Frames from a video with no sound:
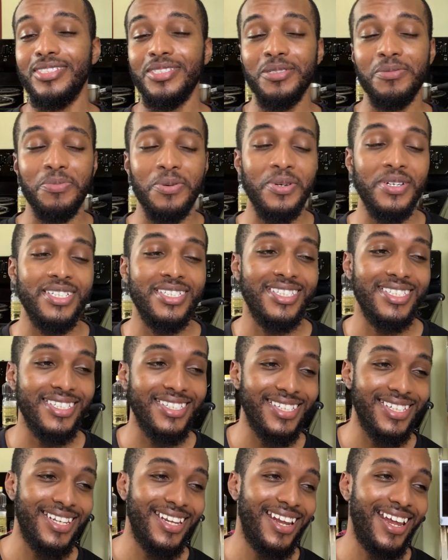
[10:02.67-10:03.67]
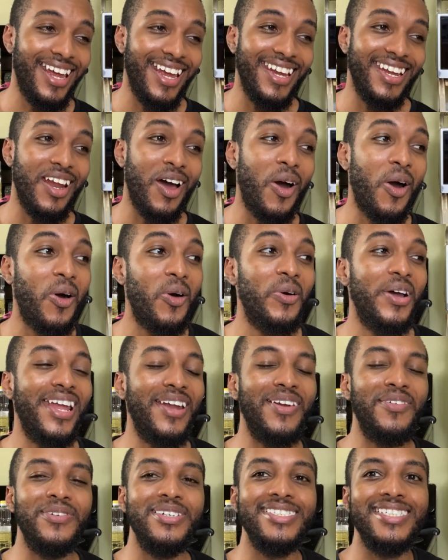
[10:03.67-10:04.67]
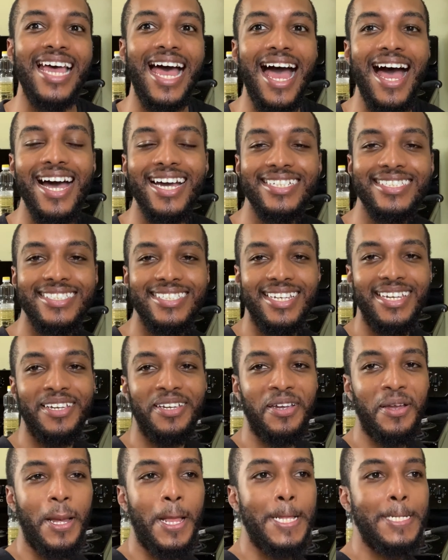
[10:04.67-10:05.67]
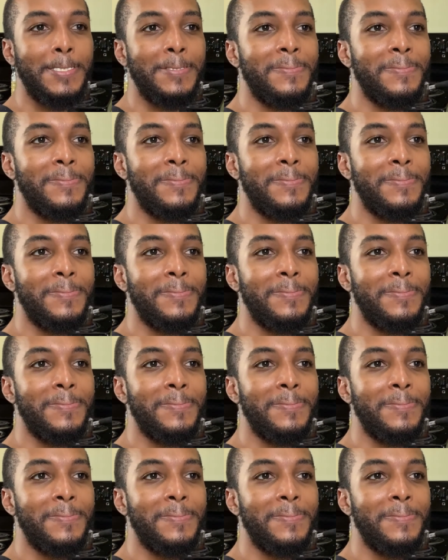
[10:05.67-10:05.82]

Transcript: disappointed in how it was acting.